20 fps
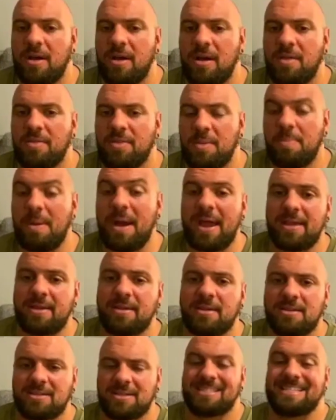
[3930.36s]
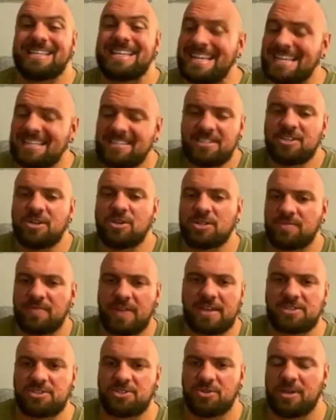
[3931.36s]
the bike because it's easy to go as
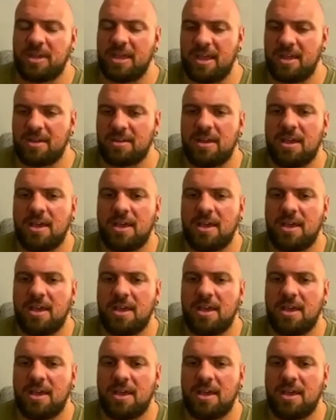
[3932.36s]
fast as you can.